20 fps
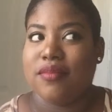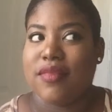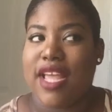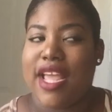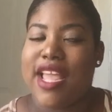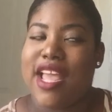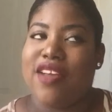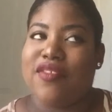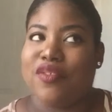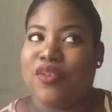
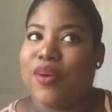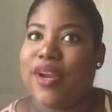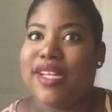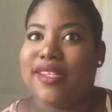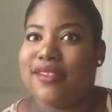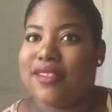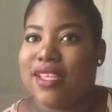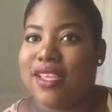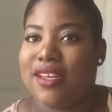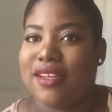I have
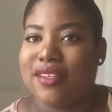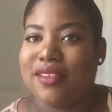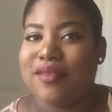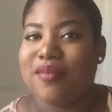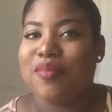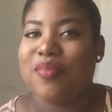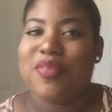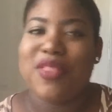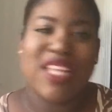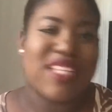great skin.
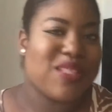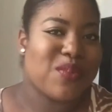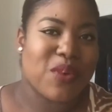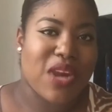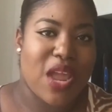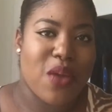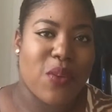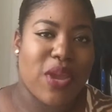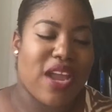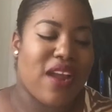That's
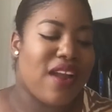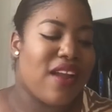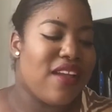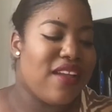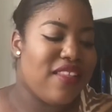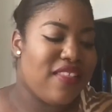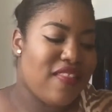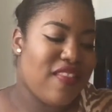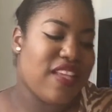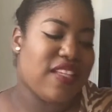what I wear.
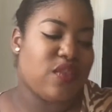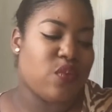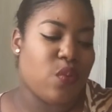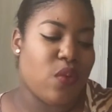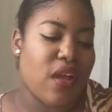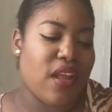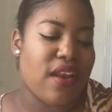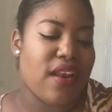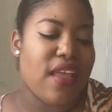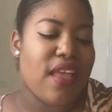This
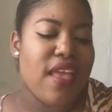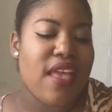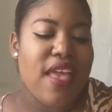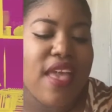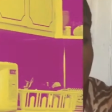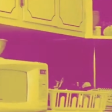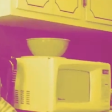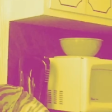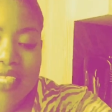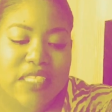one.
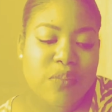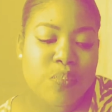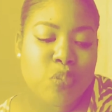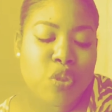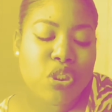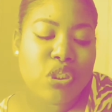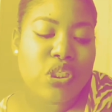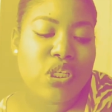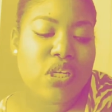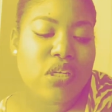Last
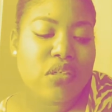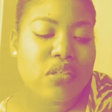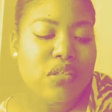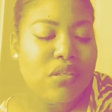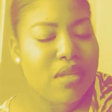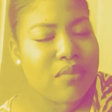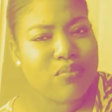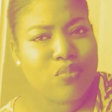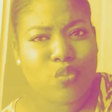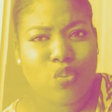but
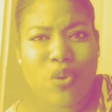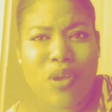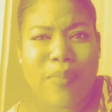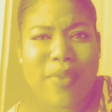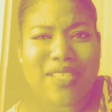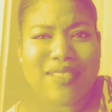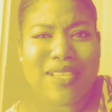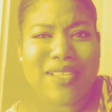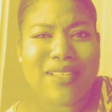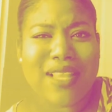not, what am
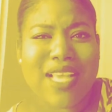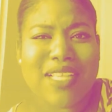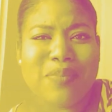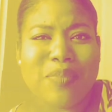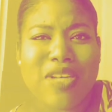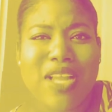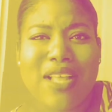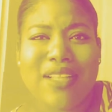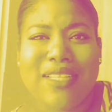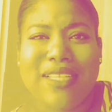I saying? Last
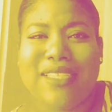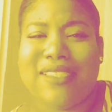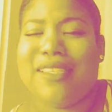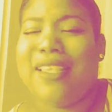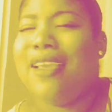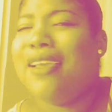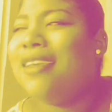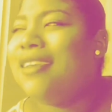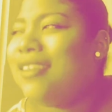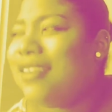but not least.
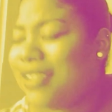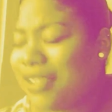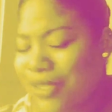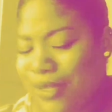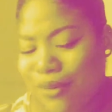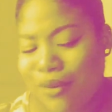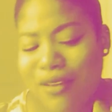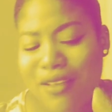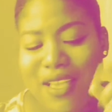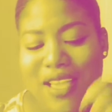
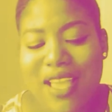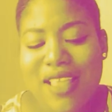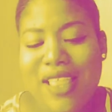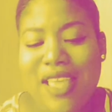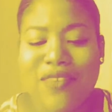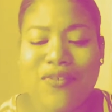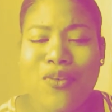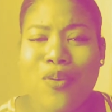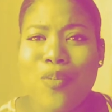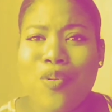Girl, I got
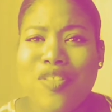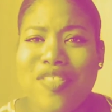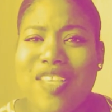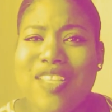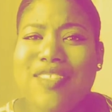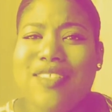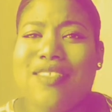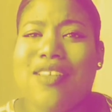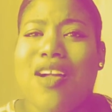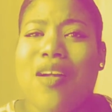like 4 more
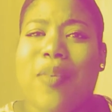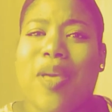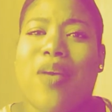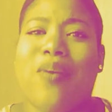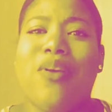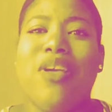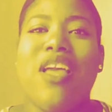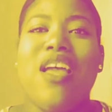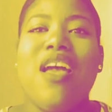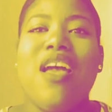things to talk about.